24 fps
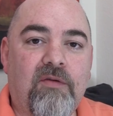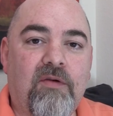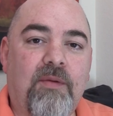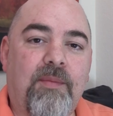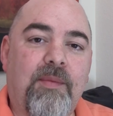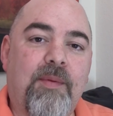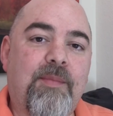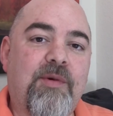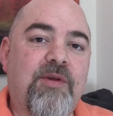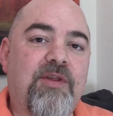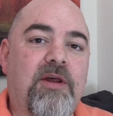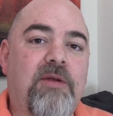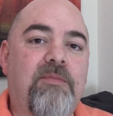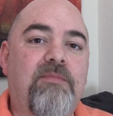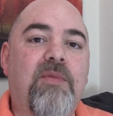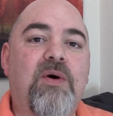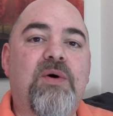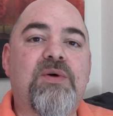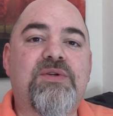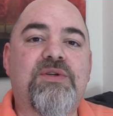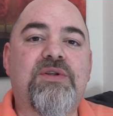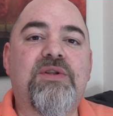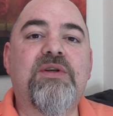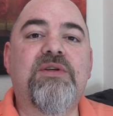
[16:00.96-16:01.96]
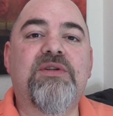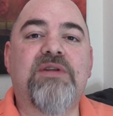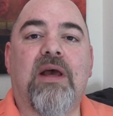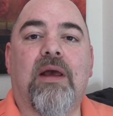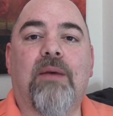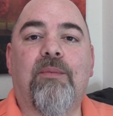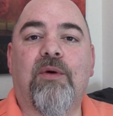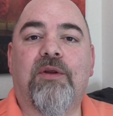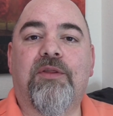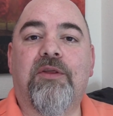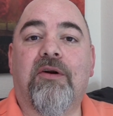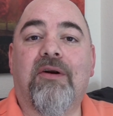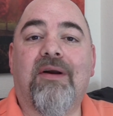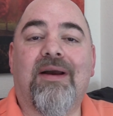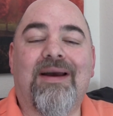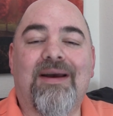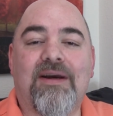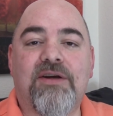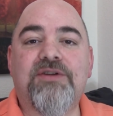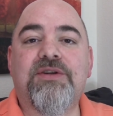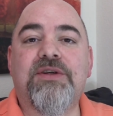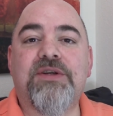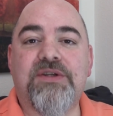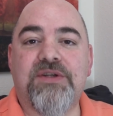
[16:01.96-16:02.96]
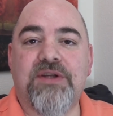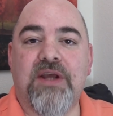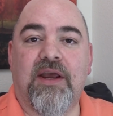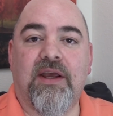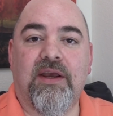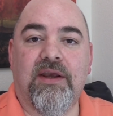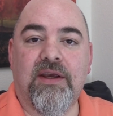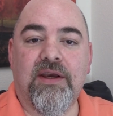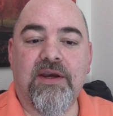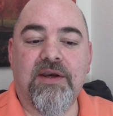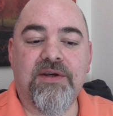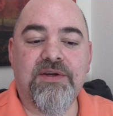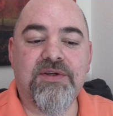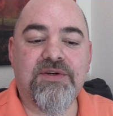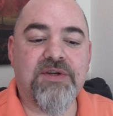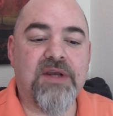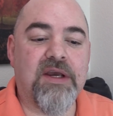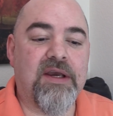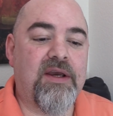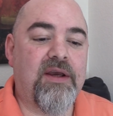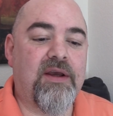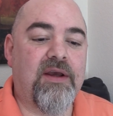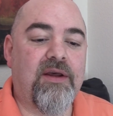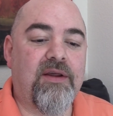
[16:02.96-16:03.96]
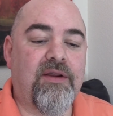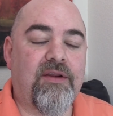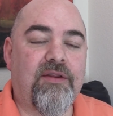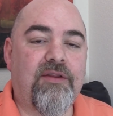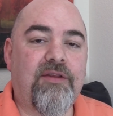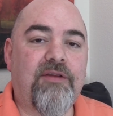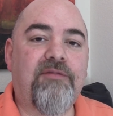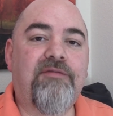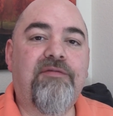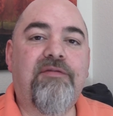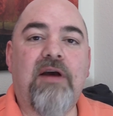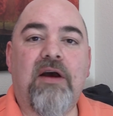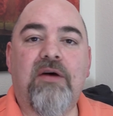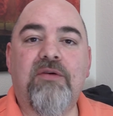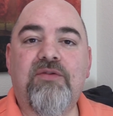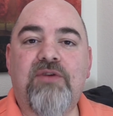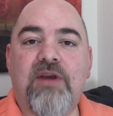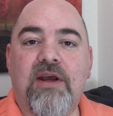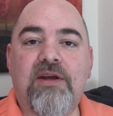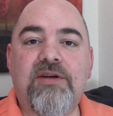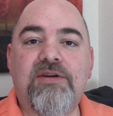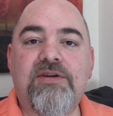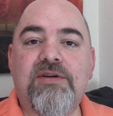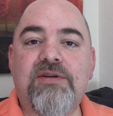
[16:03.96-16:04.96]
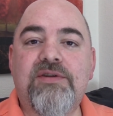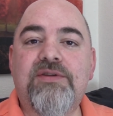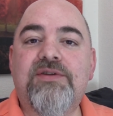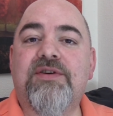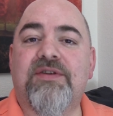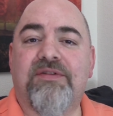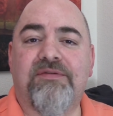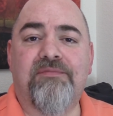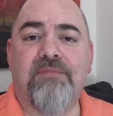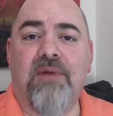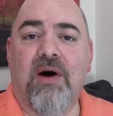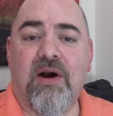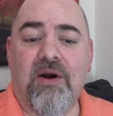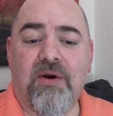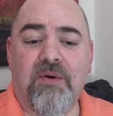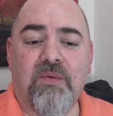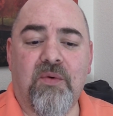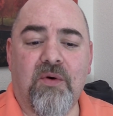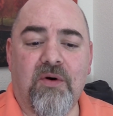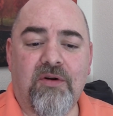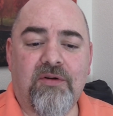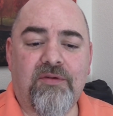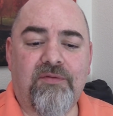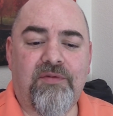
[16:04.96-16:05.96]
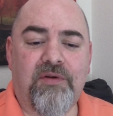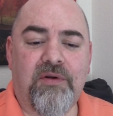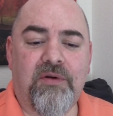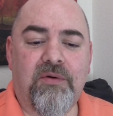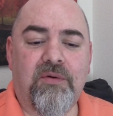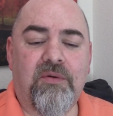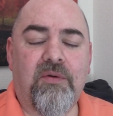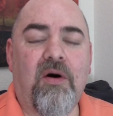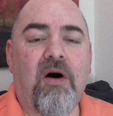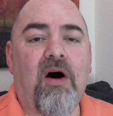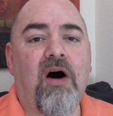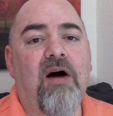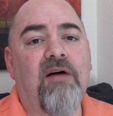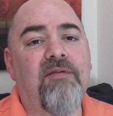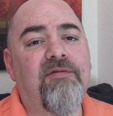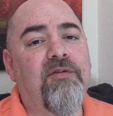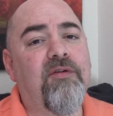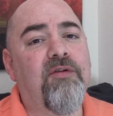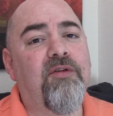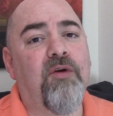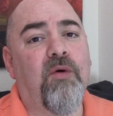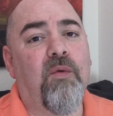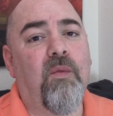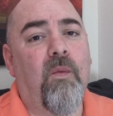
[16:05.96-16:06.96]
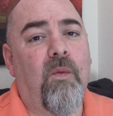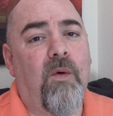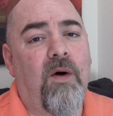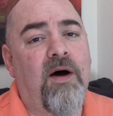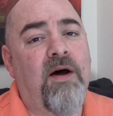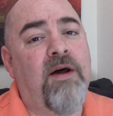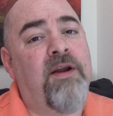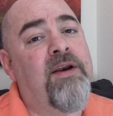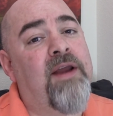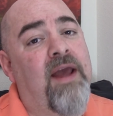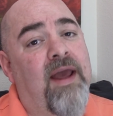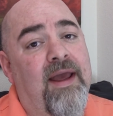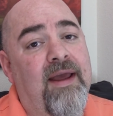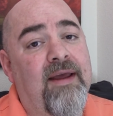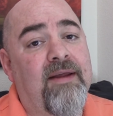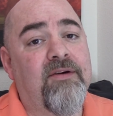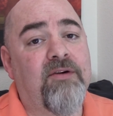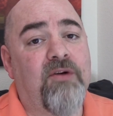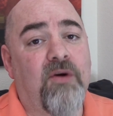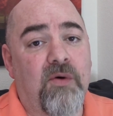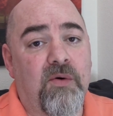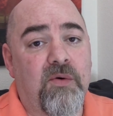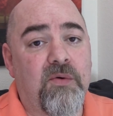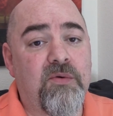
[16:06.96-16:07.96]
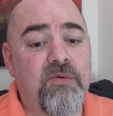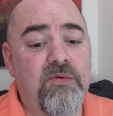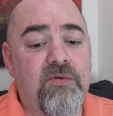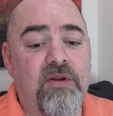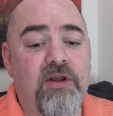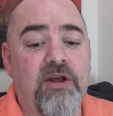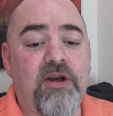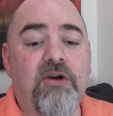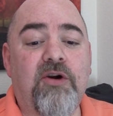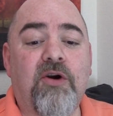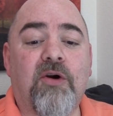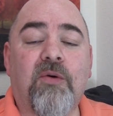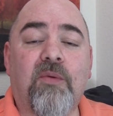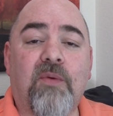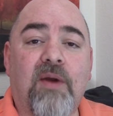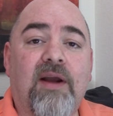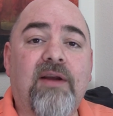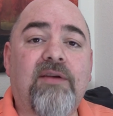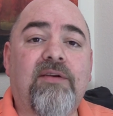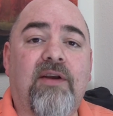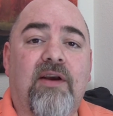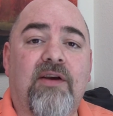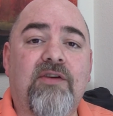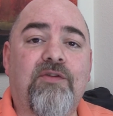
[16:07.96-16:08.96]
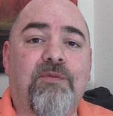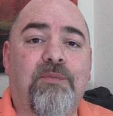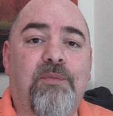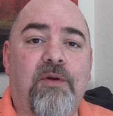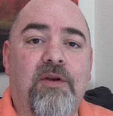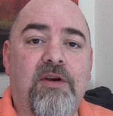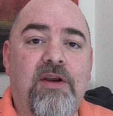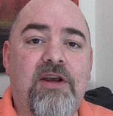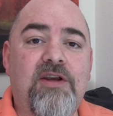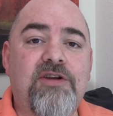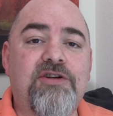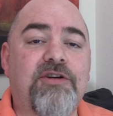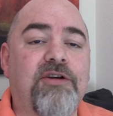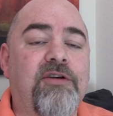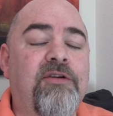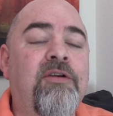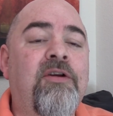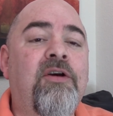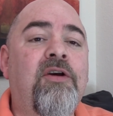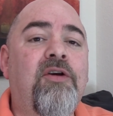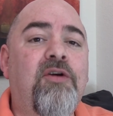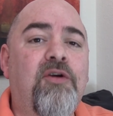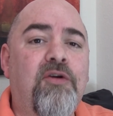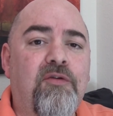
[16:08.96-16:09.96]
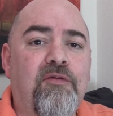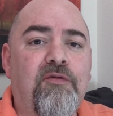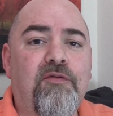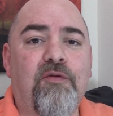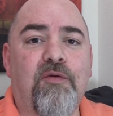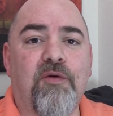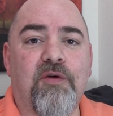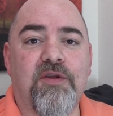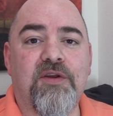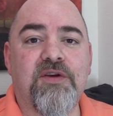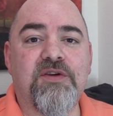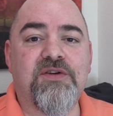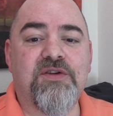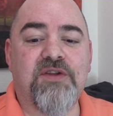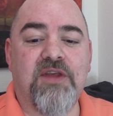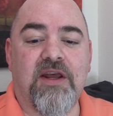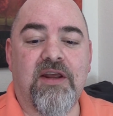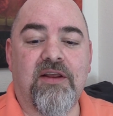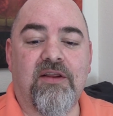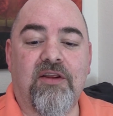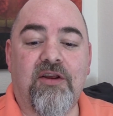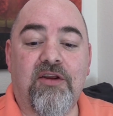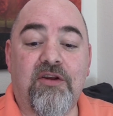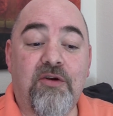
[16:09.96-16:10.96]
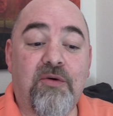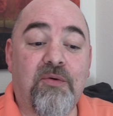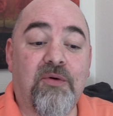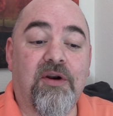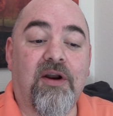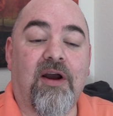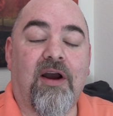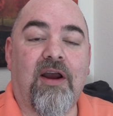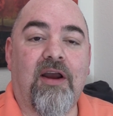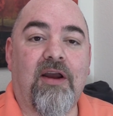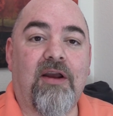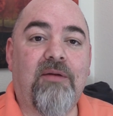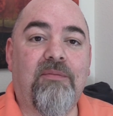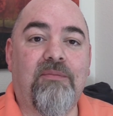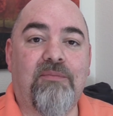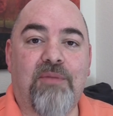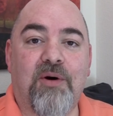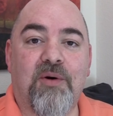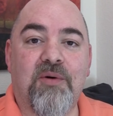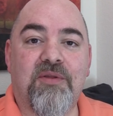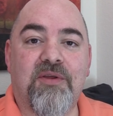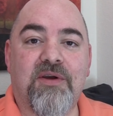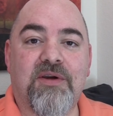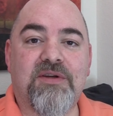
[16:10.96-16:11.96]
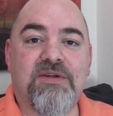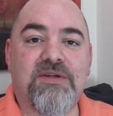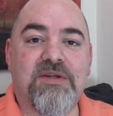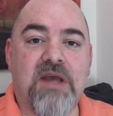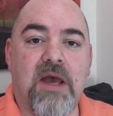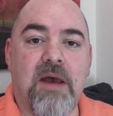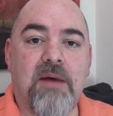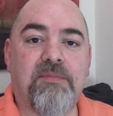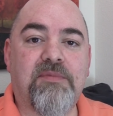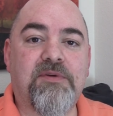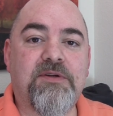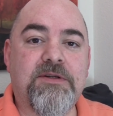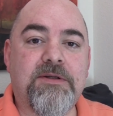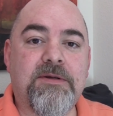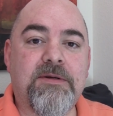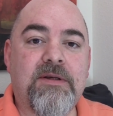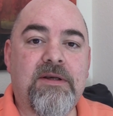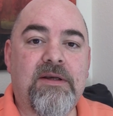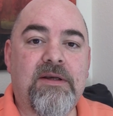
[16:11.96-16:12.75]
remember that most of the time what they're actually saying is, the foundations of my worldview offer the one and only correct explanation for this thing that you and I both accept.